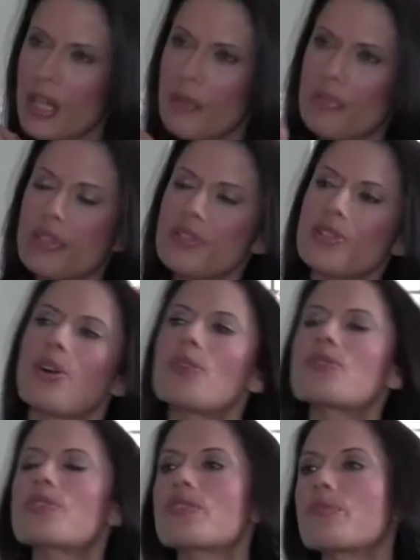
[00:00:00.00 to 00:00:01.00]
But it's
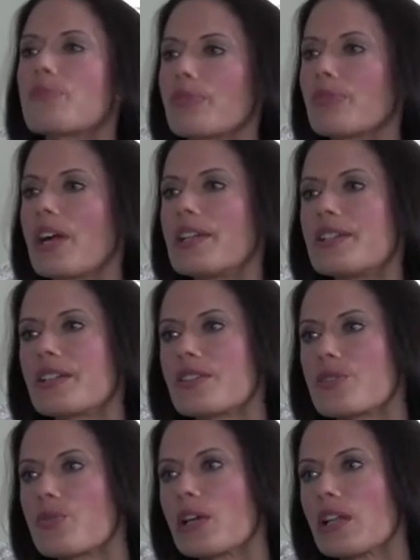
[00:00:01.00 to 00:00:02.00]
constant berating
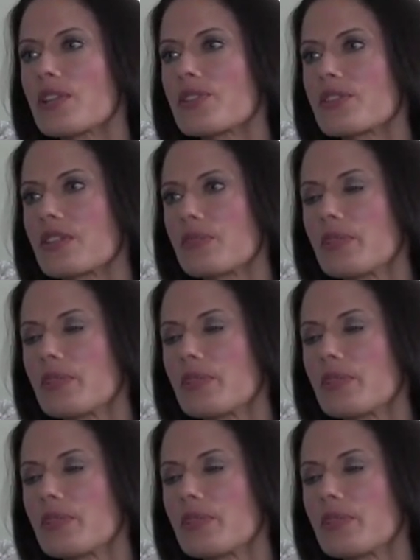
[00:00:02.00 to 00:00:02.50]
as well, isn't it?